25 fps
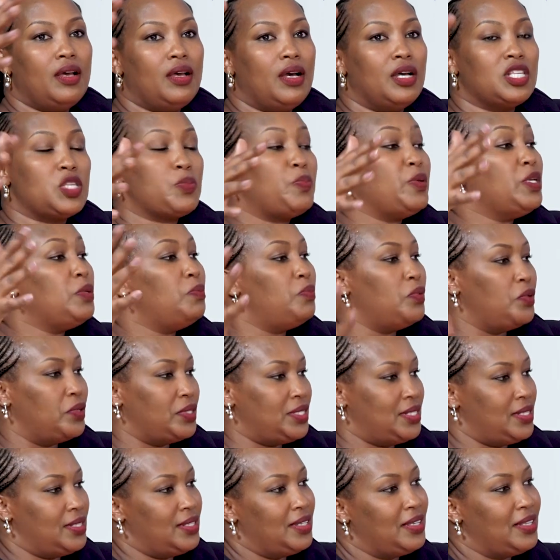
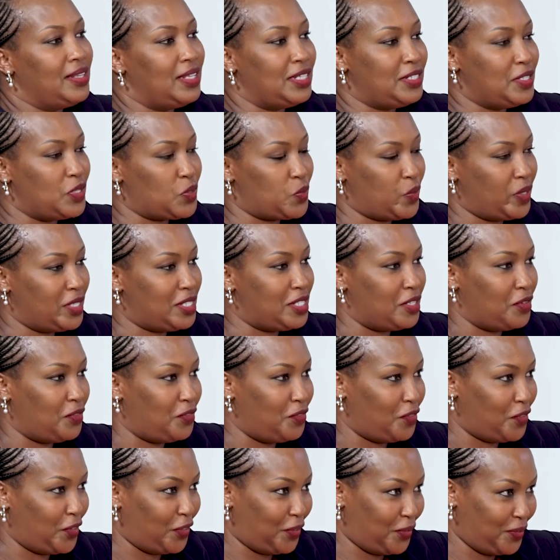speedboat that is waiting
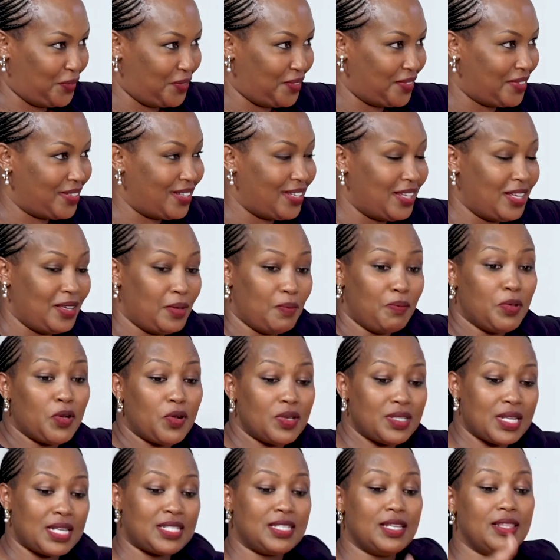for you.
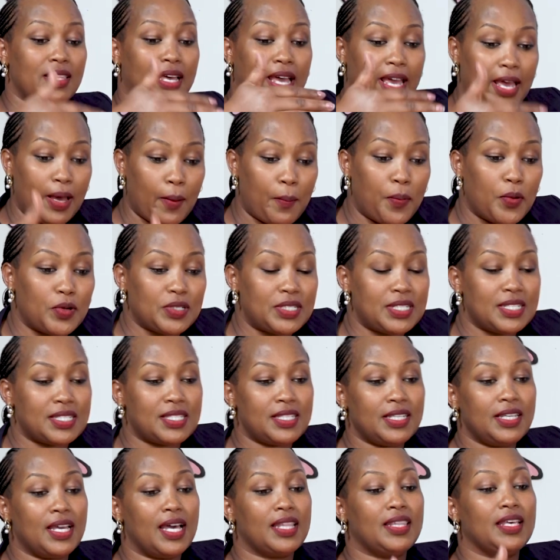Because as in the airport
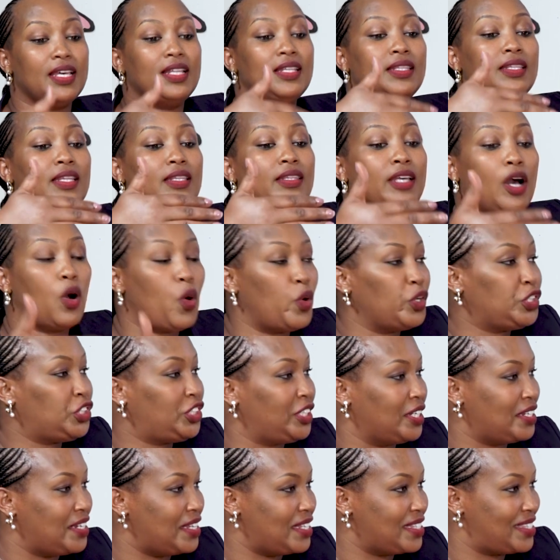is here, then the
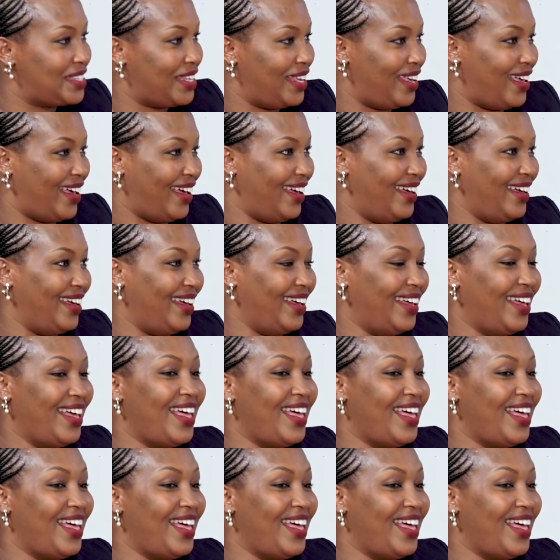ocean is here.